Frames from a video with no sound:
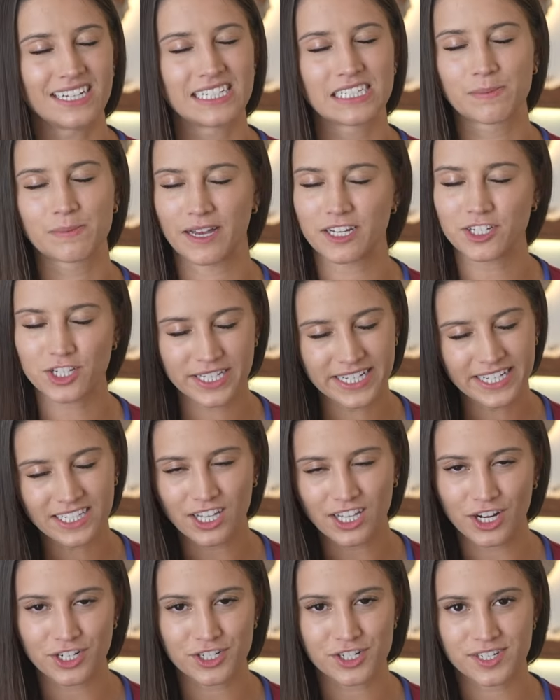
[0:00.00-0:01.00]
especially in
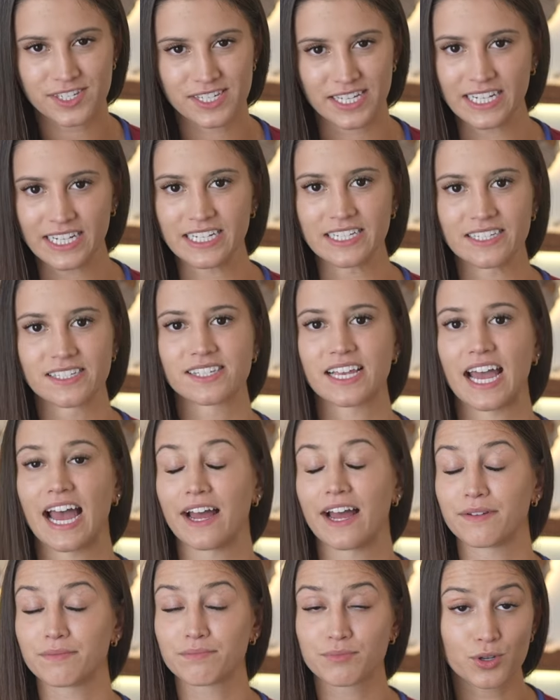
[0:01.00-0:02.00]
larger cities,
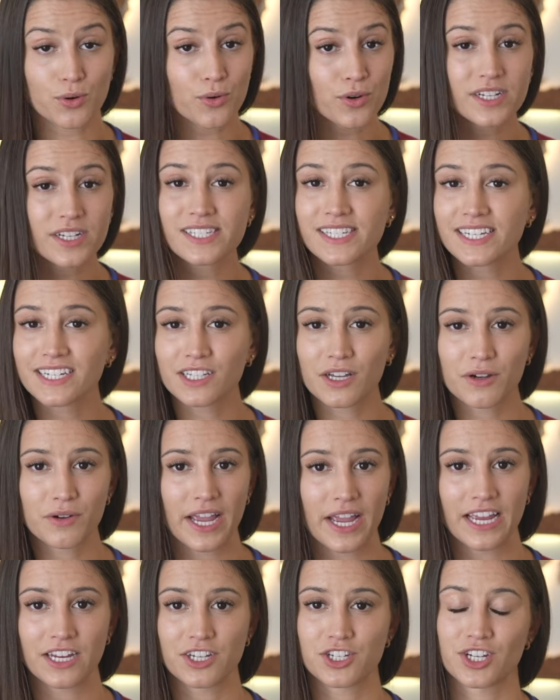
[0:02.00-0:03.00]
at touristy
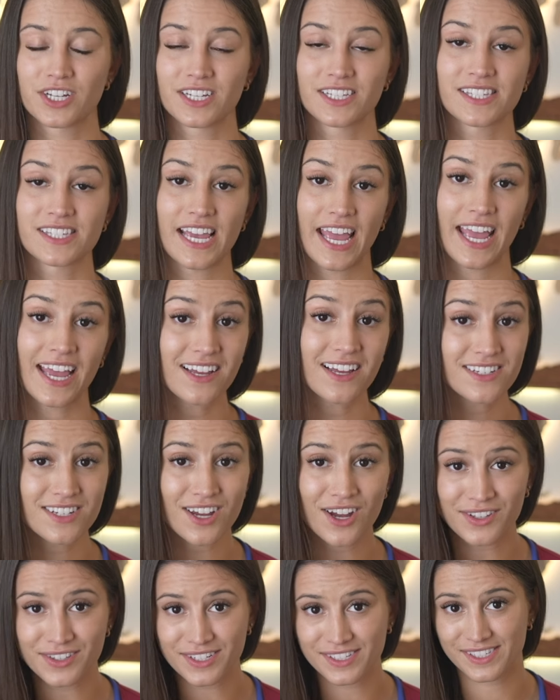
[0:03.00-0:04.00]
locations, and
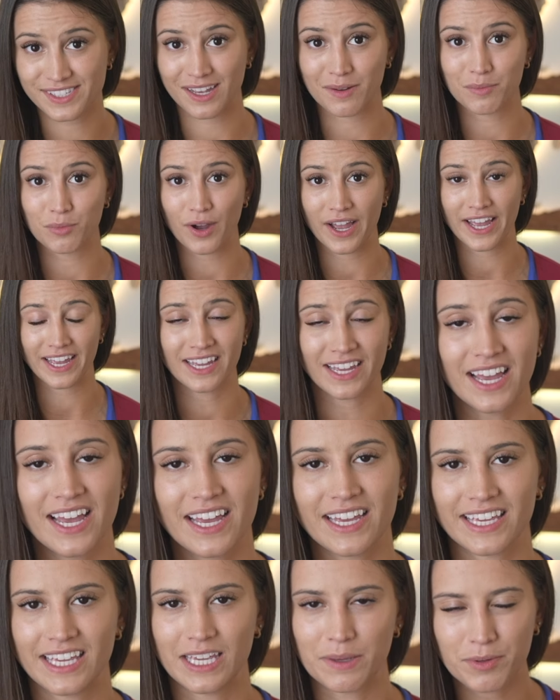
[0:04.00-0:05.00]
on the subway.
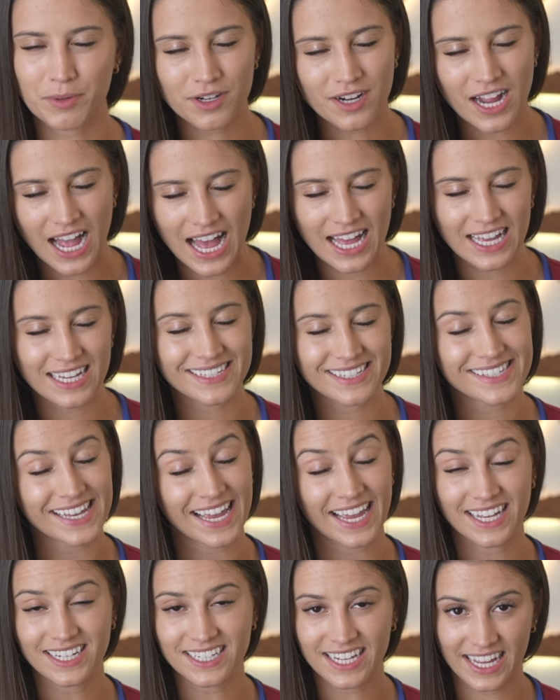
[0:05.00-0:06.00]
Keep your eyes
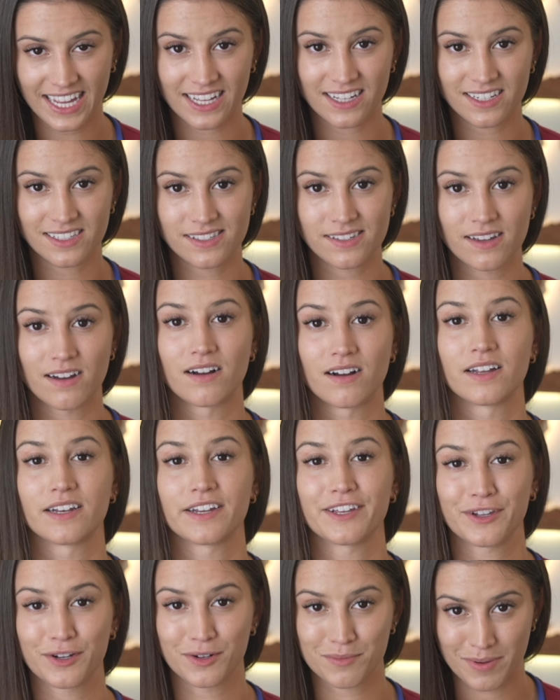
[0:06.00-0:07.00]
and hands
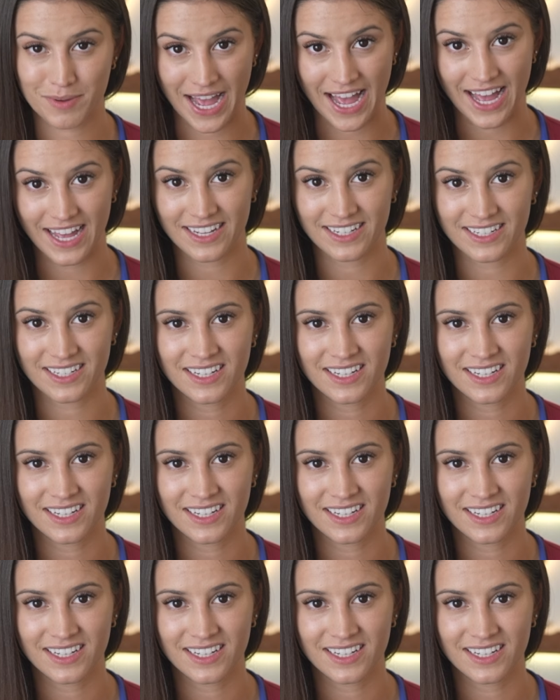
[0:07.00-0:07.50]
on your bag.